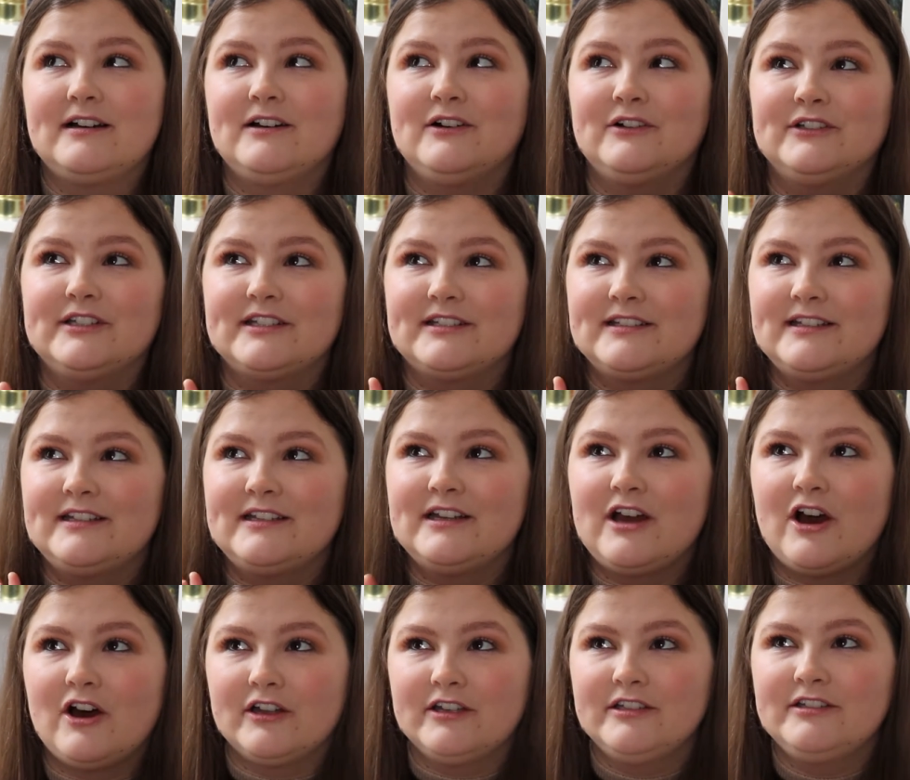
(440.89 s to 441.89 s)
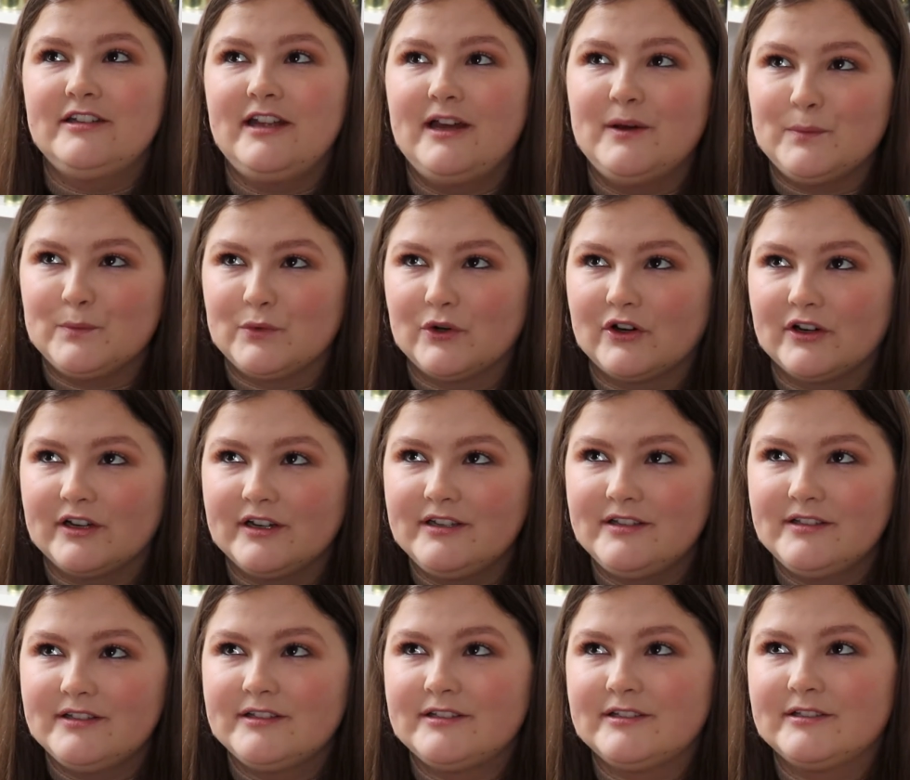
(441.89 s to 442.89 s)
Honestly, Hunt and
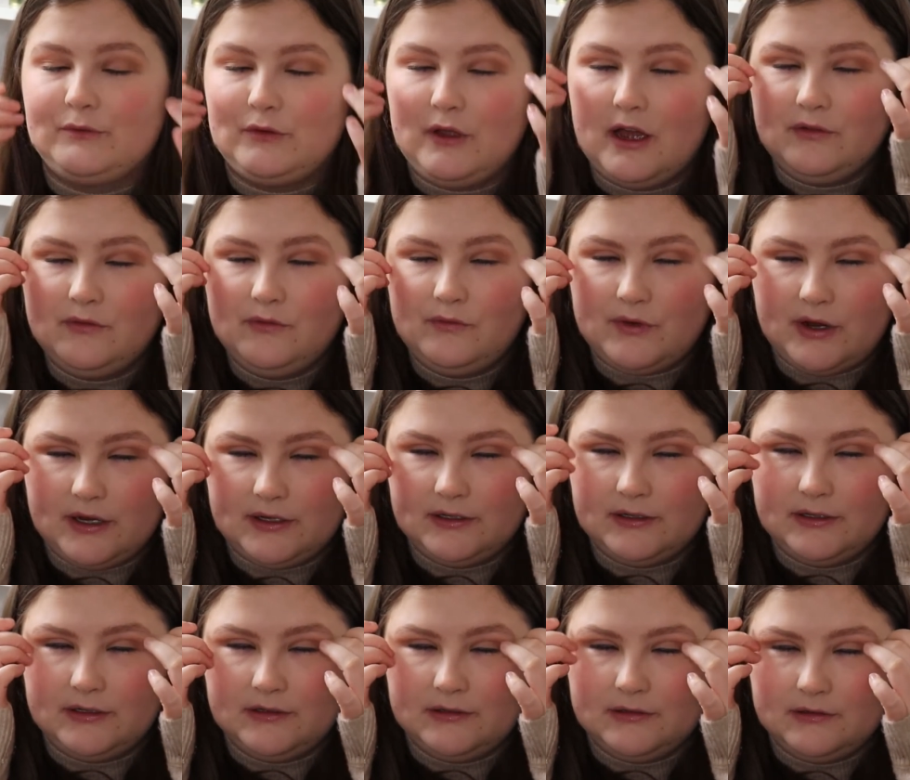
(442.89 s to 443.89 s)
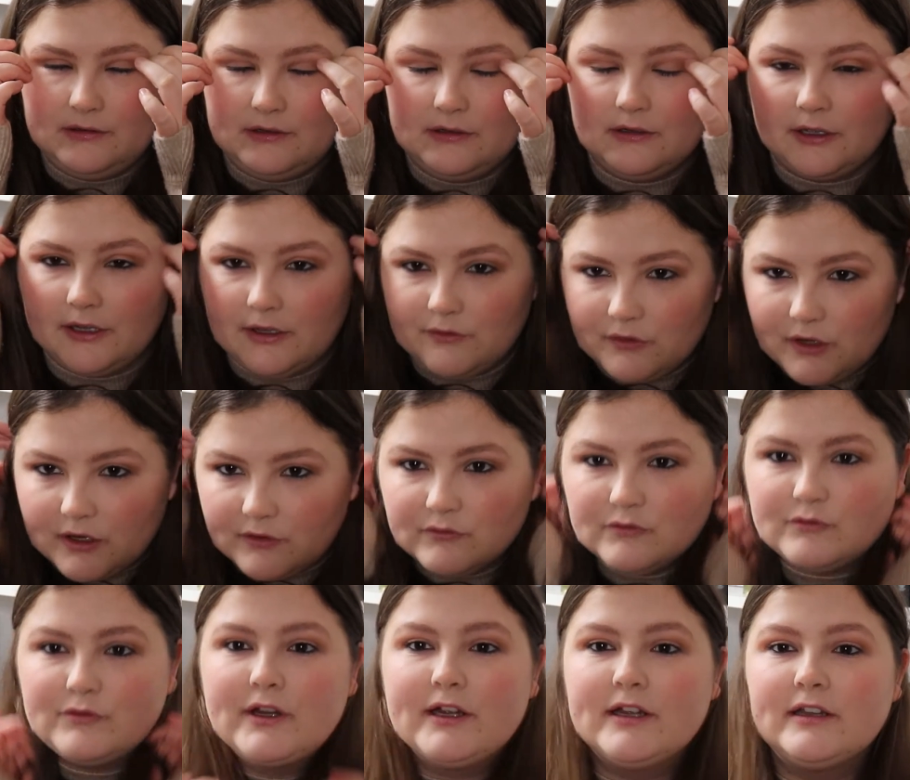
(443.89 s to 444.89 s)
Bryce, if you haven't read it, like if you
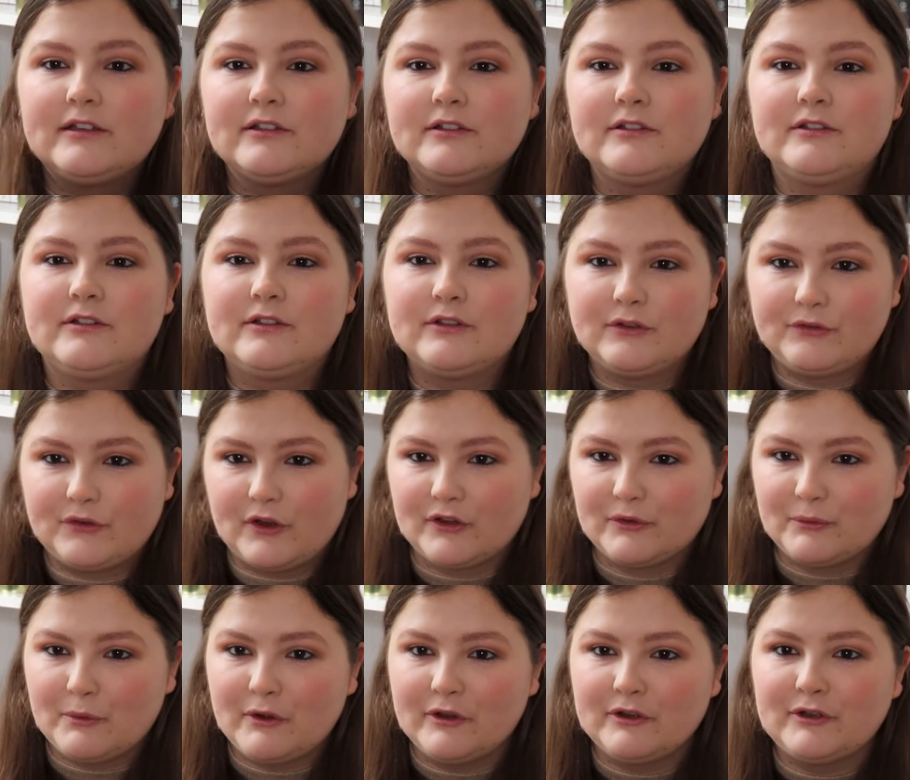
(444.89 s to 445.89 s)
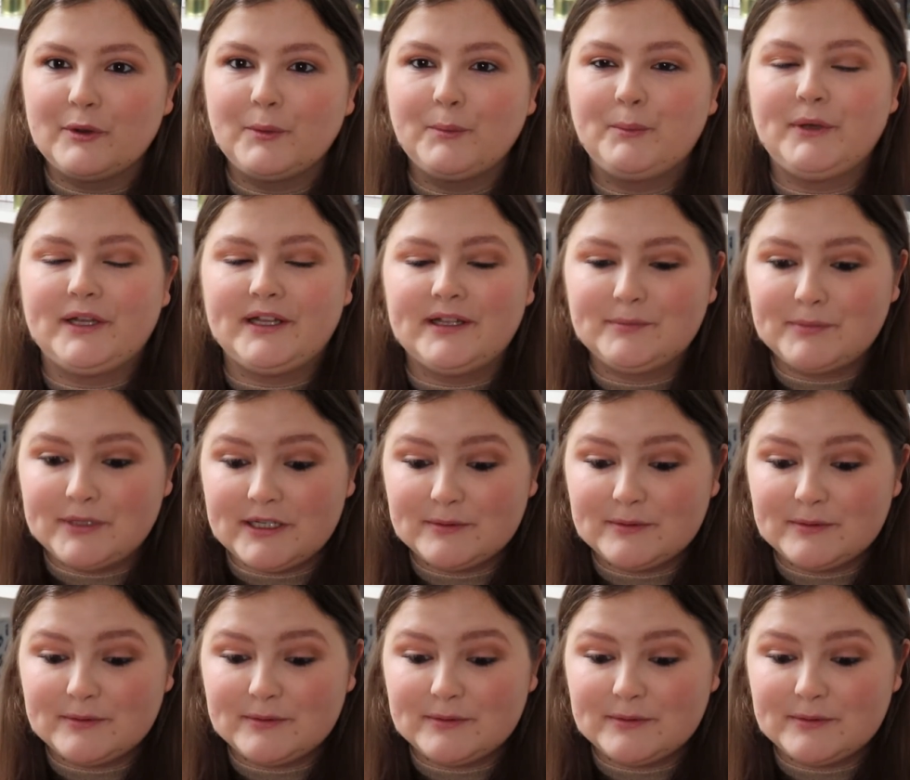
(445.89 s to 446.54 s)
haven't read the first one, please